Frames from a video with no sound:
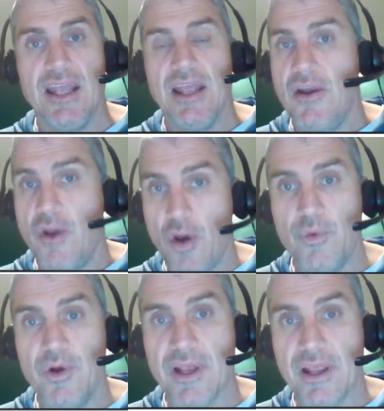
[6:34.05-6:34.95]
not
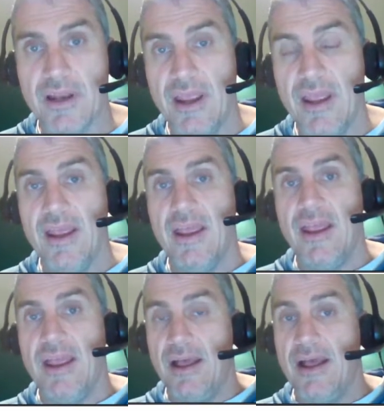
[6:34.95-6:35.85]
working
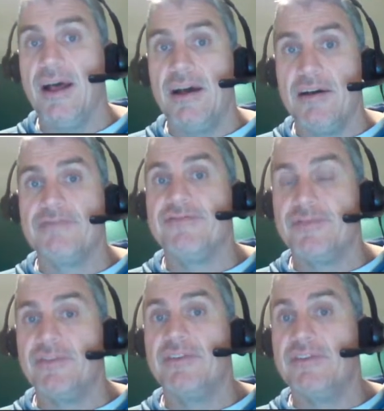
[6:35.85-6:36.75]

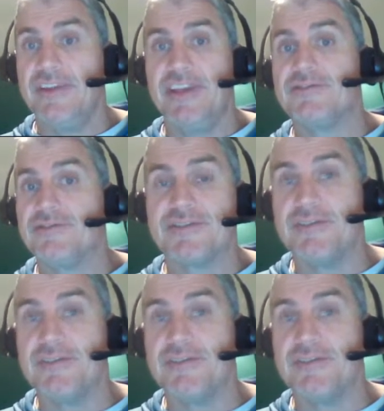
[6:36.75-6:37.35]
for the interests of